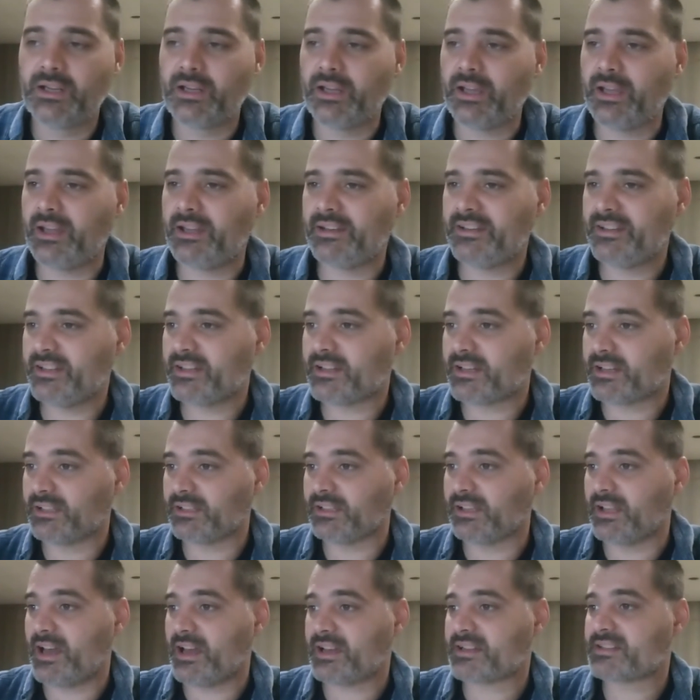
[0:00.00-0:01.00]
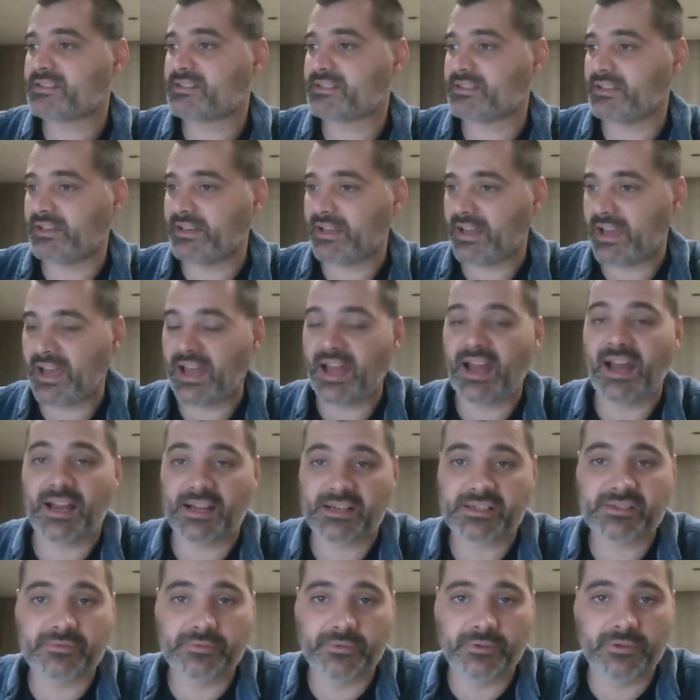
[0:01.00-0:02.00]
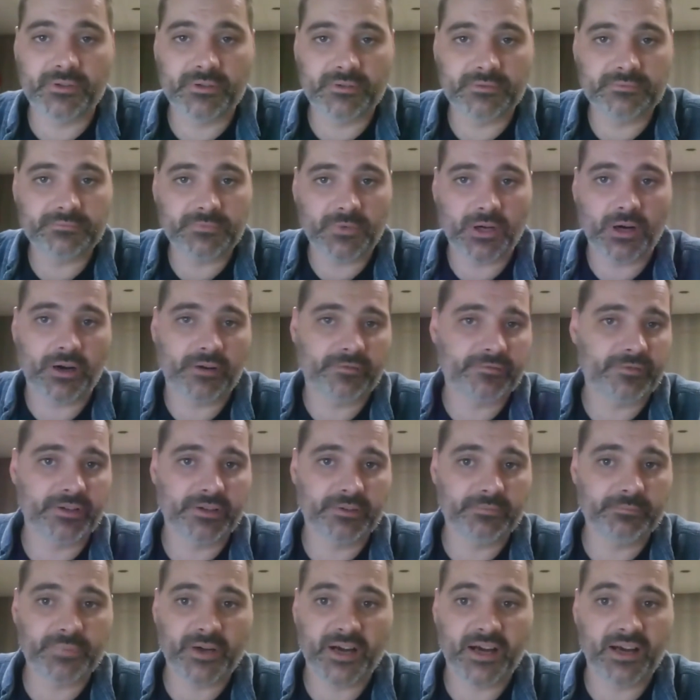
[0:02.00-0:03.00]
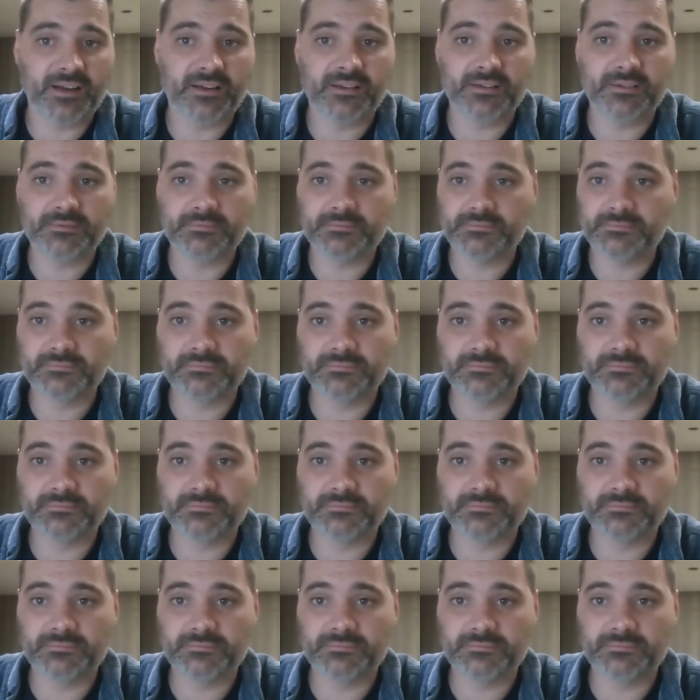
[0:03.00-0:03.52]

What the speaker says: And he collects an actual offering pile,